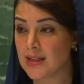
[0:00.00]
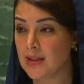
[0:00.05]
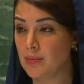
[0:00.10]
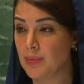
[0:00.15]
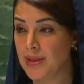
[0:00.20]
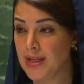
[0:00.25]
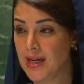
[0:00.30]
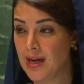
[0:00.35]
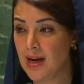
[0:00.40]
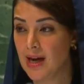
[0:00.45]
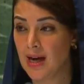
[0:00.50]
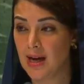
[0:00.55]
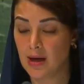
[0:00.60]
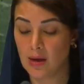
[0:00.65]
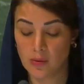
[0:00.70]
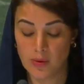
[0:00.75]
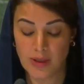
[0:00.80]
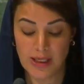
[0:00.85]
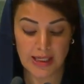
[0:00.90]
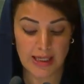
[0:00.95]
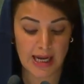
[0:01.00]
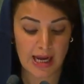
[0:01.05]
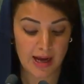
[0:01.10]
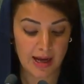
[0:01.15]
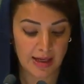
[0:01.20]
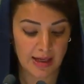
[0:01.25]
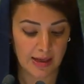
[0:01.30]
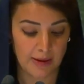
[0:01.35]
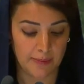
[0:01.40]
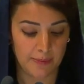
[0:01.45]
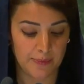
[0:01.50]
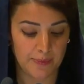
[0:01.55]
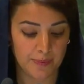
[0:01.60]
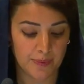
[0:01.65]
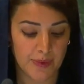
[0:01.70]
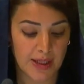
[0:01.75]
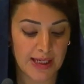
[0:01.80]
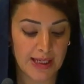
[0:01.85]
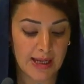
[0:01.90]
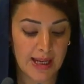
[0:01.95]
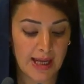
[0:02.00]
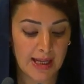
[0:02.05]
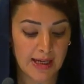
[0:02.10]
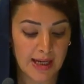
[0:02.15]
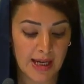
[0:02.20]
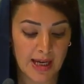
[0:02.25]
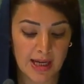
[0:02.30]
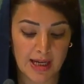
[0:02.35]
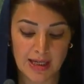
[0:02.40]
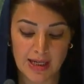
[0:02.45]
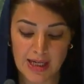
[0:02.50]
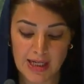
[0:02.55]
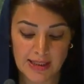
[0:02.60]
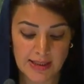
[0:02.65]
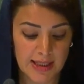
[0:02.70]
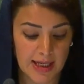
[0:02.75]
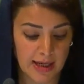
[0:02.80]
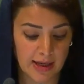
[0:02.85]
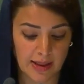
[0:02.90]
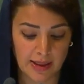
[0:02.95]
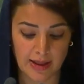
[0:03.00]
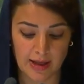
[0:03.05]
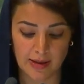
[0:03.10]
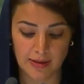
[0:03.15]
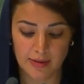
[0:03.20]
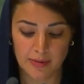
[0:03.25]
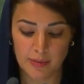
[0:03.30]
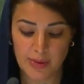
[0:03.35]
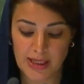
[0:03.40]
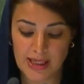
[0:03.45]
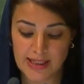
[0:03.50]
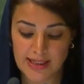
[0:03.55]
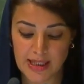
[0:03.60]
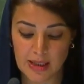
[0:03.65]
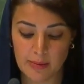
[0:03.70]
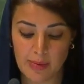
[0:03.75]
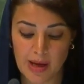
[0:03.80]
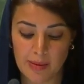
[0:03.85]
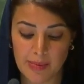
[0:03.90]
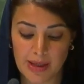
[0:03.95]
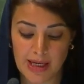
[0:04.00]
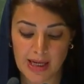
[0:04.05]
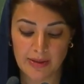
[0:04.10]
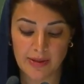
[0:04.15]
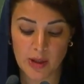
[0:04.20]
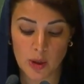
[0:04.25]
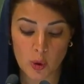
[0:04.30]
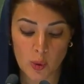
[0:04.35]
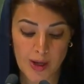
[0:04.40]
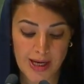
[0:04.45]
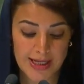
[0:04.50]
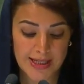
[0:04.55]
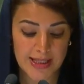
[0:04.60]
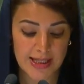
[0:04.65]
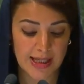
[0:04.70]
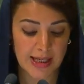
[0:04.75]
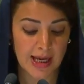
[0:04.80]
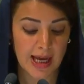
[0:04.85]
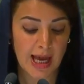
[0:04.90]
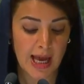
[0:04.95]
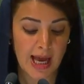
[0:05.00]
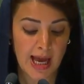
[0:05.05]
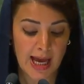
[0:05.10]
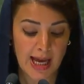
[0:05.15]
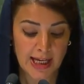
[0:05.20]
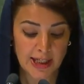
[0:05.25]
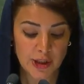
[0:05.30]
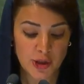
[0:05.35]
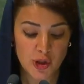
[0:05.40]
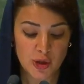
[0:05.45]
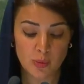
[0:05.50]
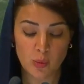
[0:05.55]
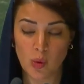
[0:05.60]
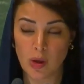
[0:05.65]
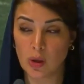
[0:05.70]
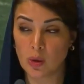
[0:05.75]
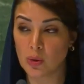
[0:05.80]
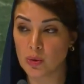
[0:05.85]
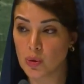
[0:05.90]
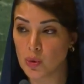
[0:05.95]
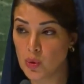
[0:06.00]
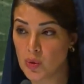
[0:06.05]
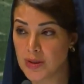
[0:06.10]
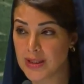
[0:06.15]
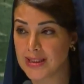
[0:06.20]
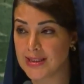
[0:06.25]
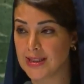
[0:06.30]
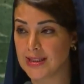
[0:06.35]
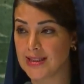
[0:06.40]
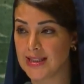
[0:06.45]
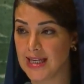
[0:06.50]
Water scarcity is an increasingly challenging issue globally, yet it has to